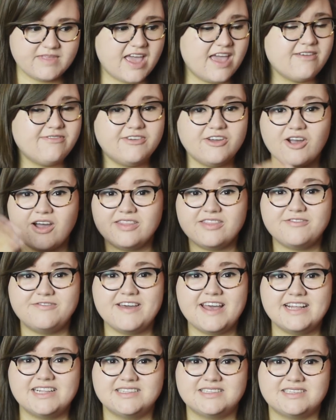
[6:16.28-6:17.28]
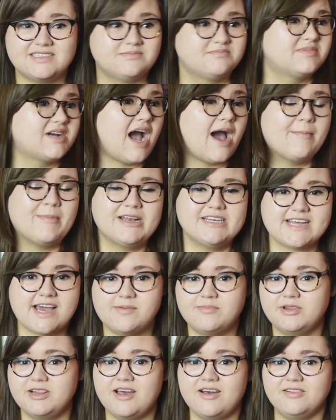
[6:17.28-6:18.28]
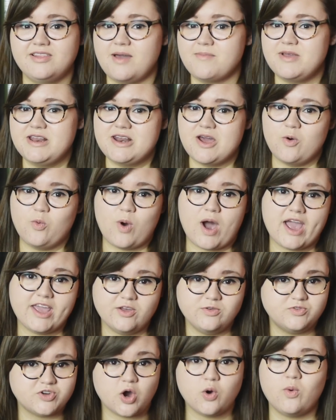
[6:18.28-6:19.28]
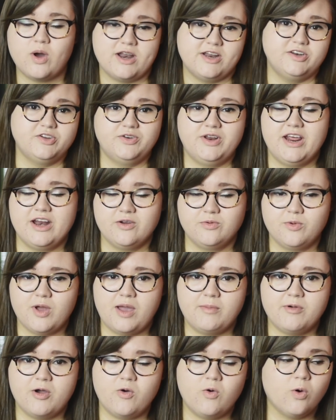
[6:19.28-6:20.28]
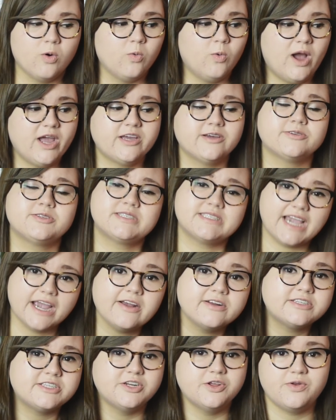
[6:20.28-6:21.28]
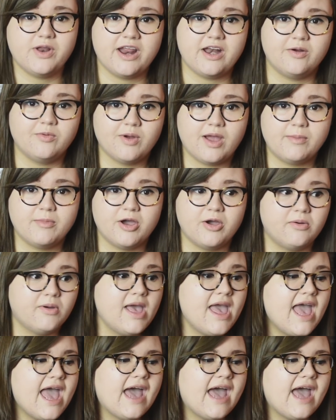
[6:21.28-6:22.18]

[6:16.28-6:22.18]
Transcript: If you're on the fence, comment down below. Let me know why you don't want to do NaNoWriMo or why you're scared to do NaNoWriMo.